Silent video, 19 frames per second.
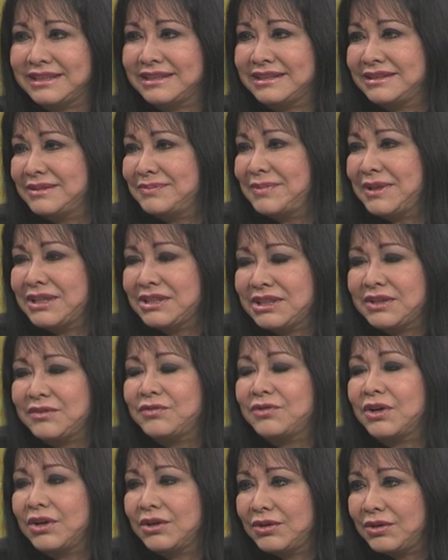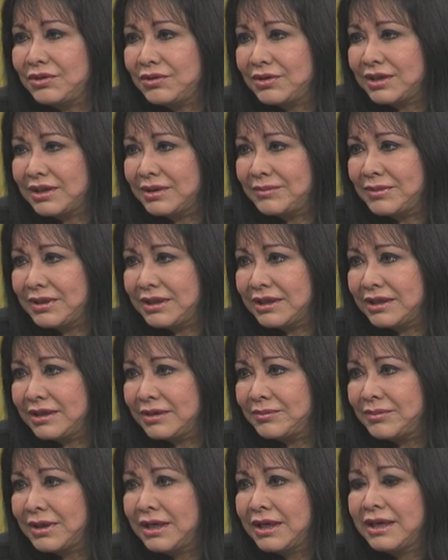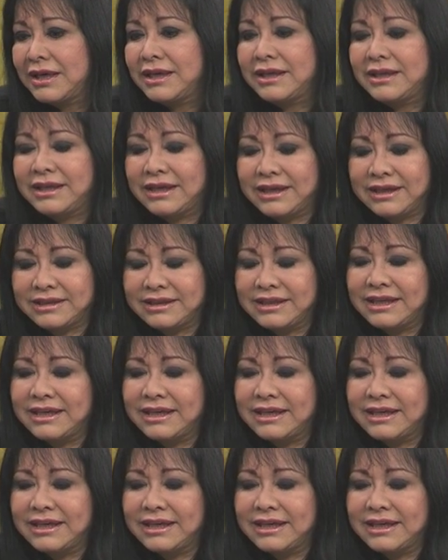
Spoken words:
And especially for our youth coming up, that